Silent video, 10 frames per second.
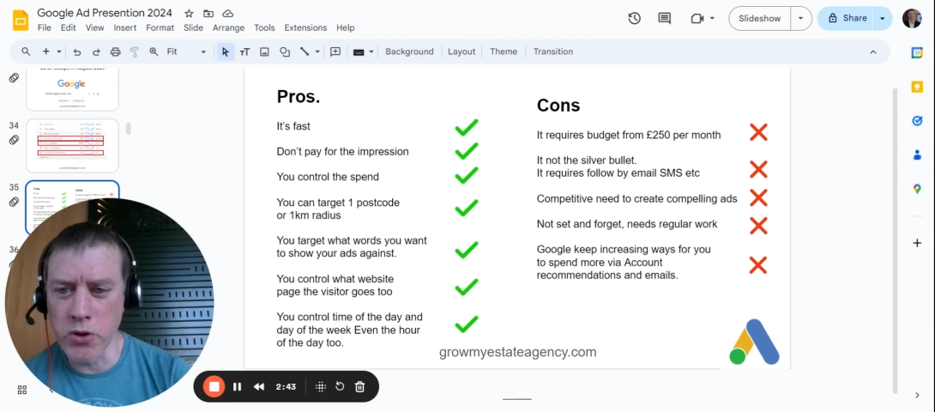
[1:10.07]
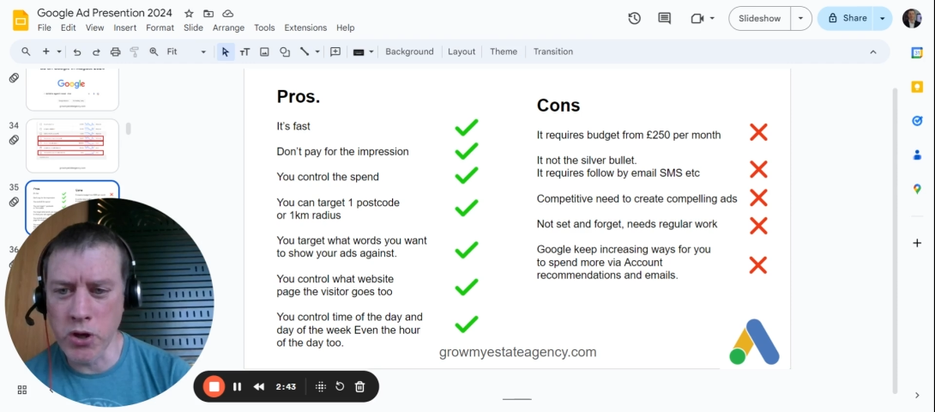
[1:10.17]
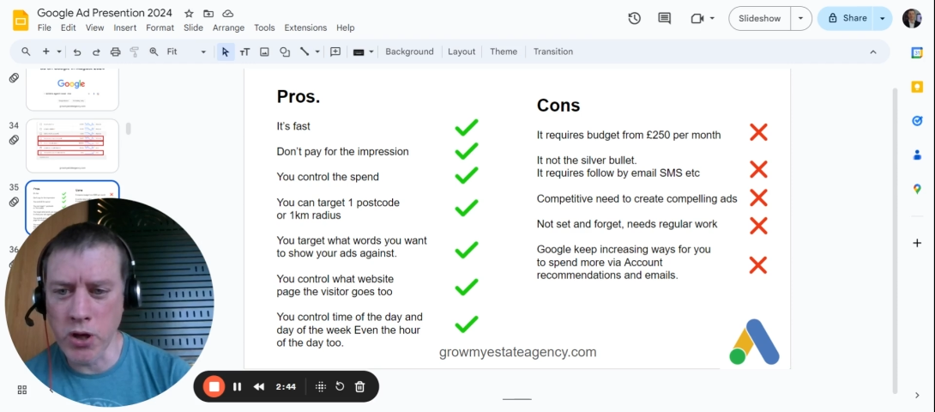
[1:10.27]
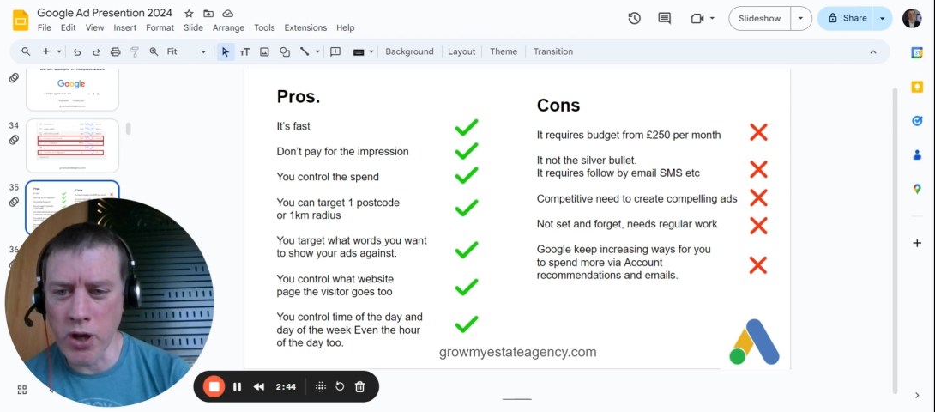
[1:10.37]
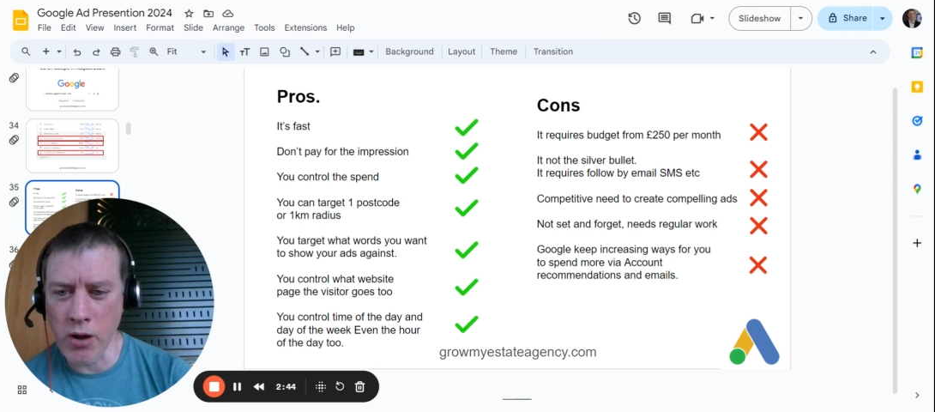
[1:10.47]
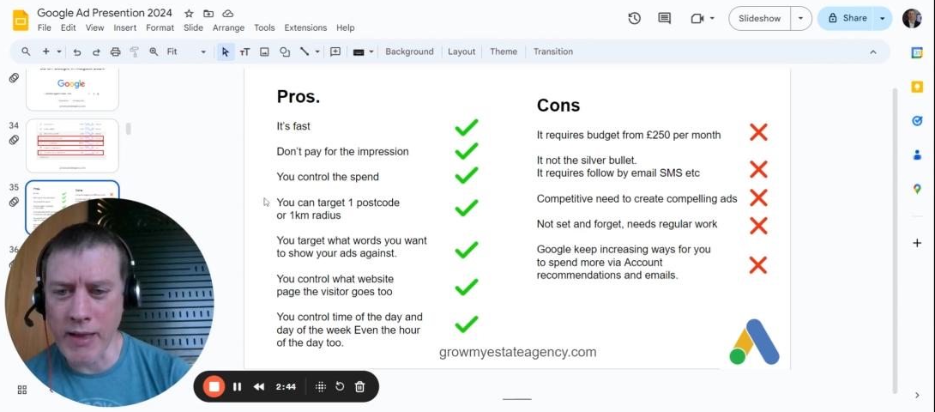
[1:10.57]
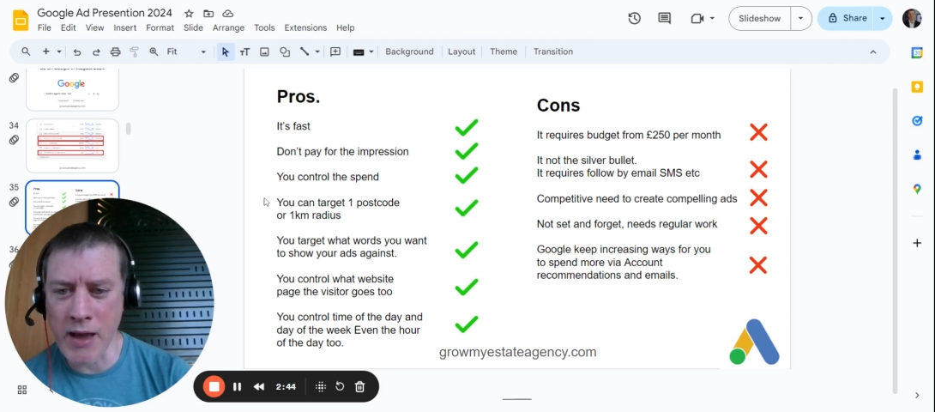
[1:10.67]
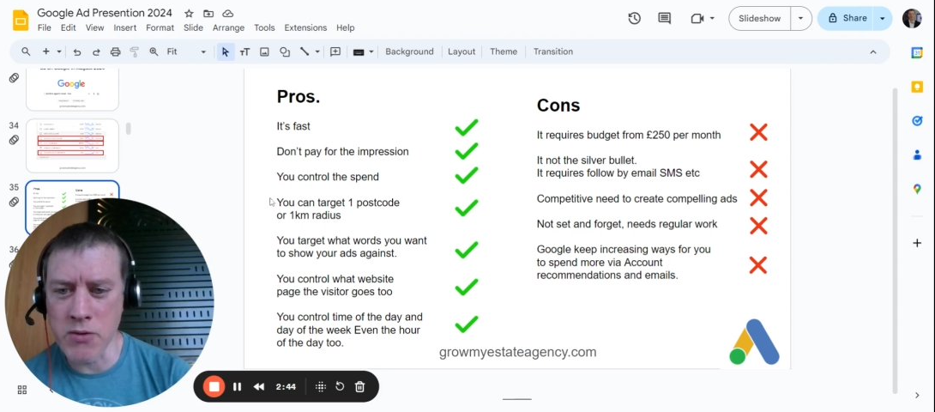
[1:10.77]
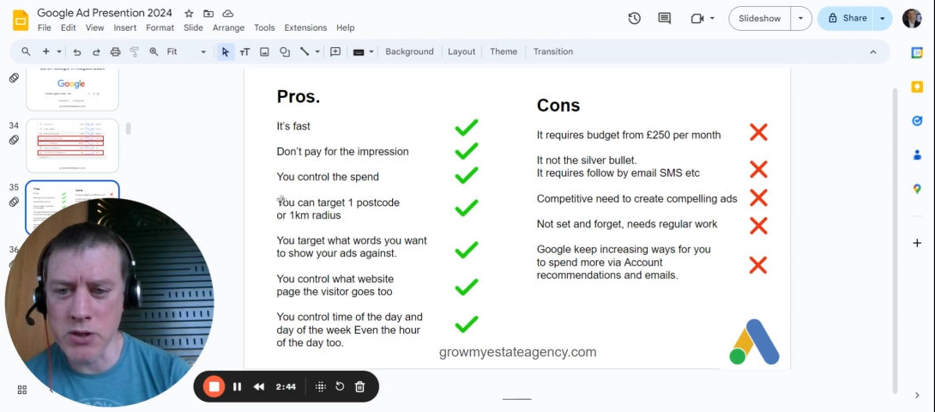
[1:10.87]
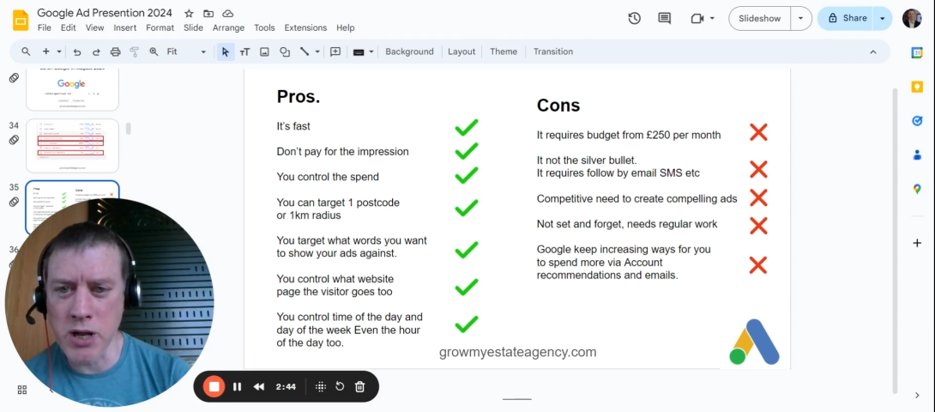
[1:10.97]
You can go
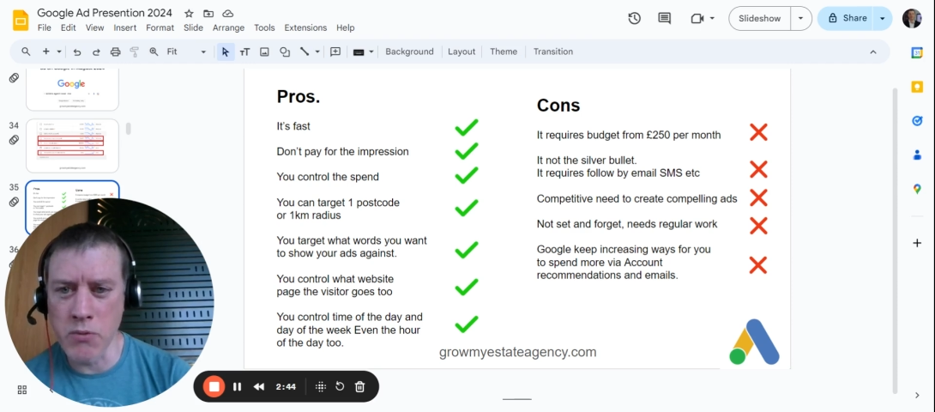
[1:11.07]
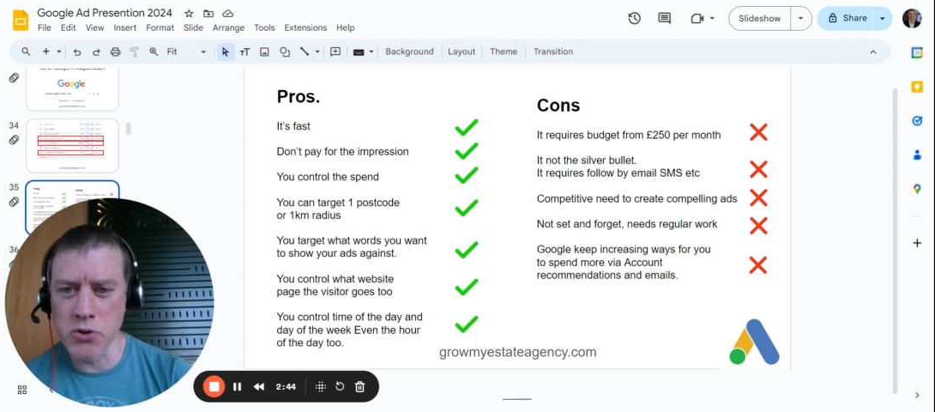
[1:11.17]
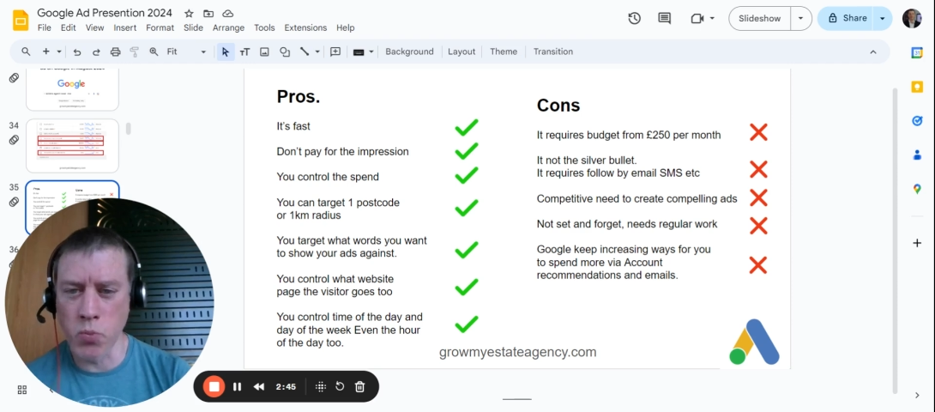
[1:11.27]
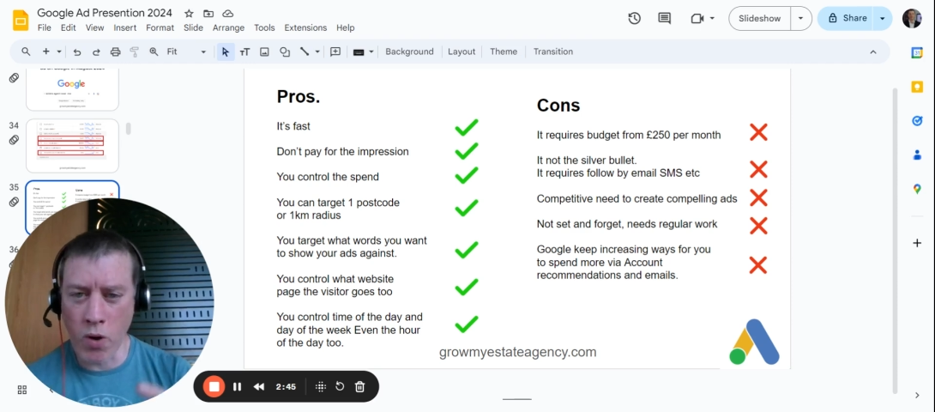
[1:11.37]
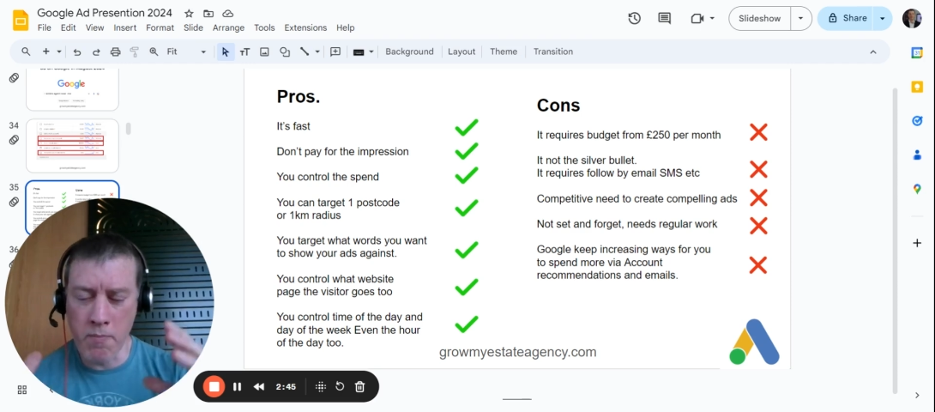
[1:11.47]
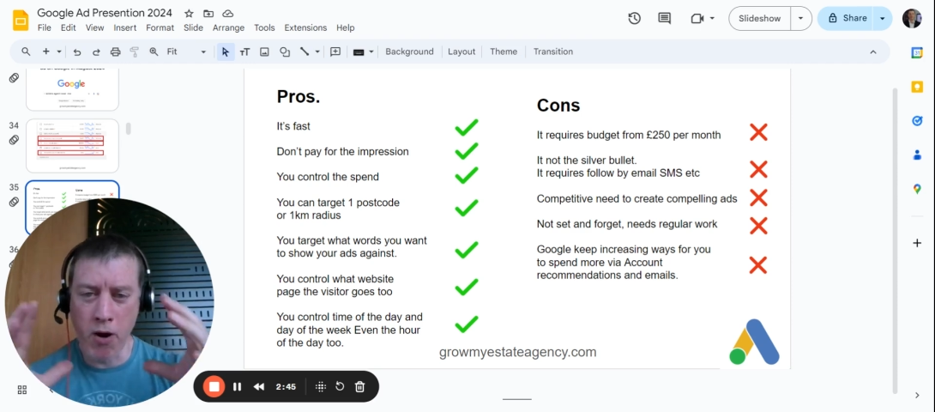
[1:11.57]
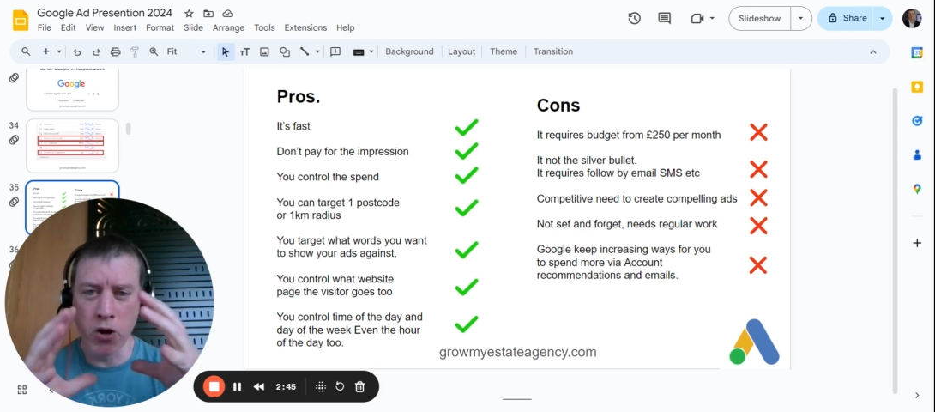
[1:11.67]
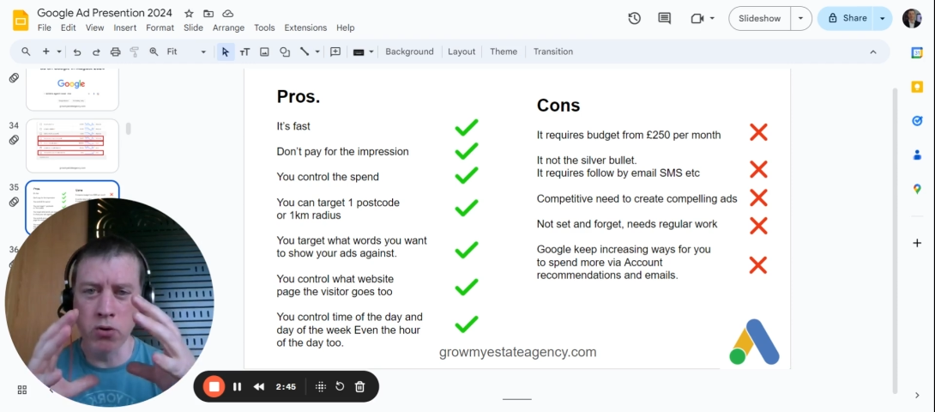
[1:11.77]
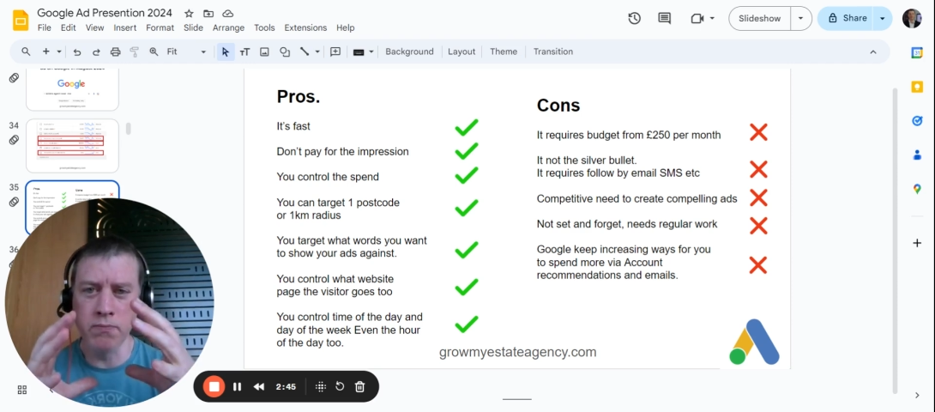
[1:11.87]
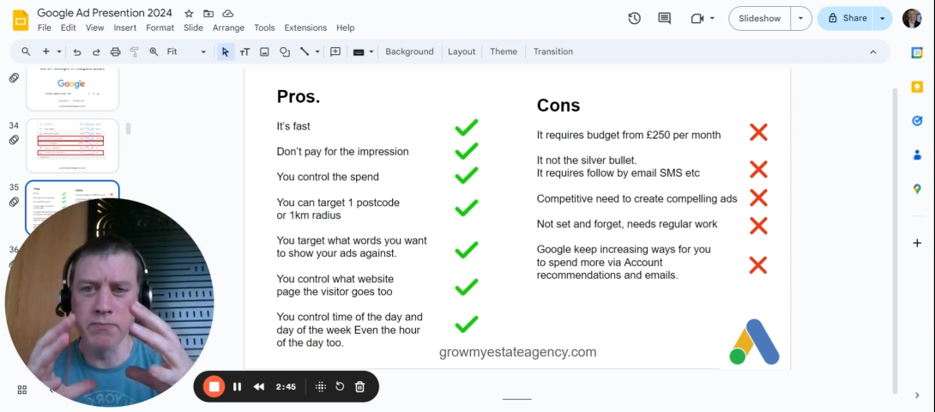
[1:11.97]
down as low as 1
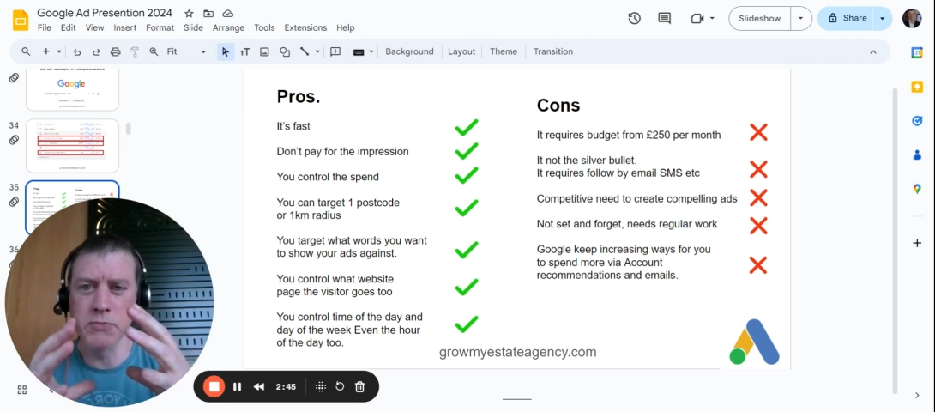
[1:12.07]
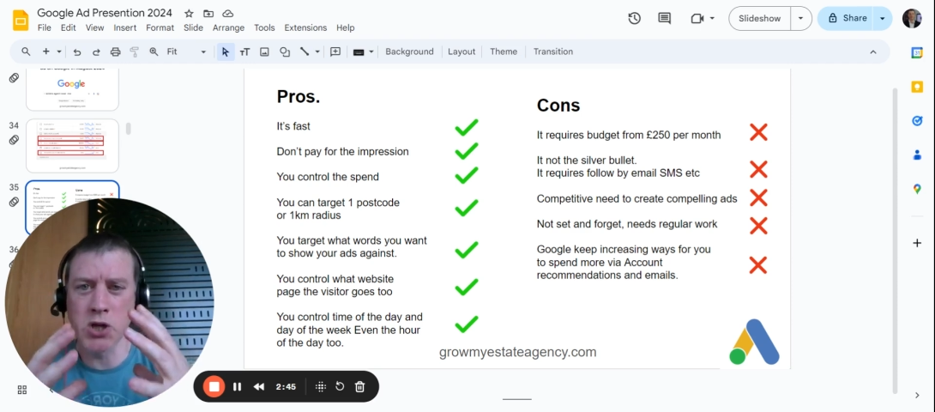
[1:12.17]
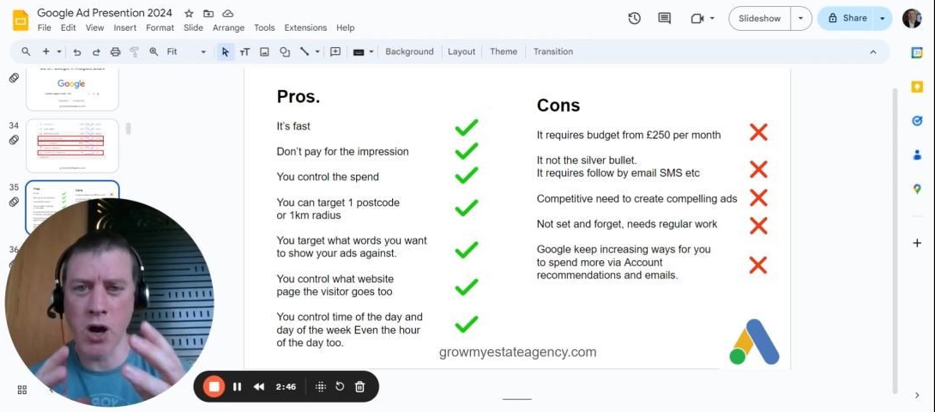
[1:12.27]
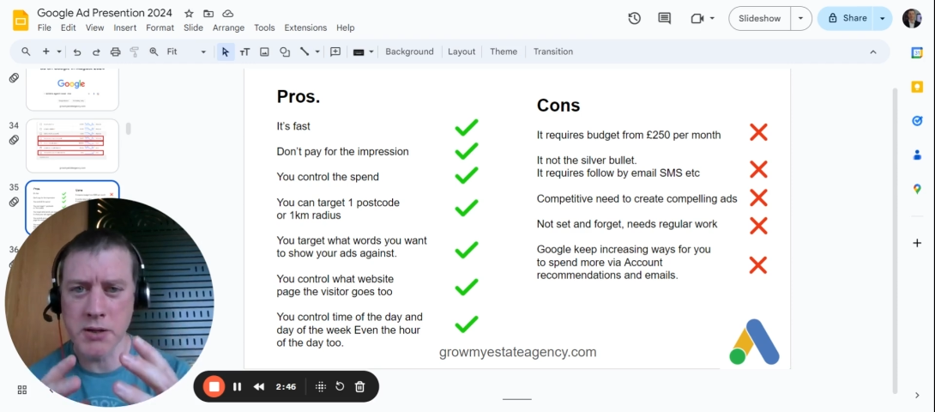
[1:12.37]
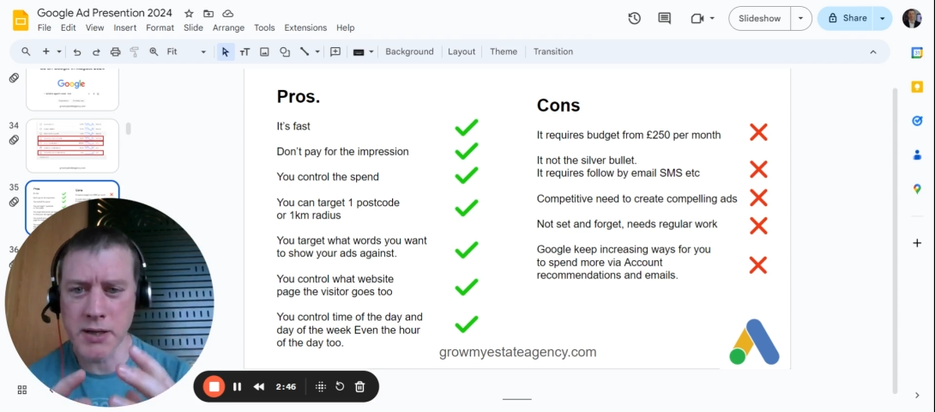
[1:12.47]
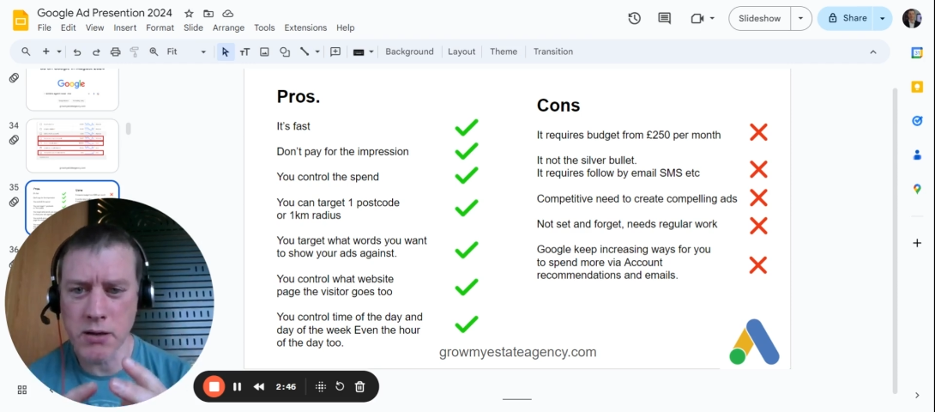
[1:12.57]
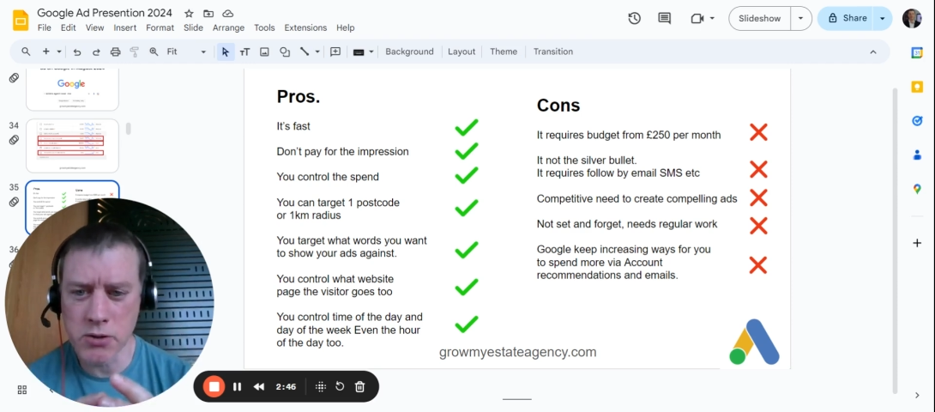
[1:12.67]
mile targeting.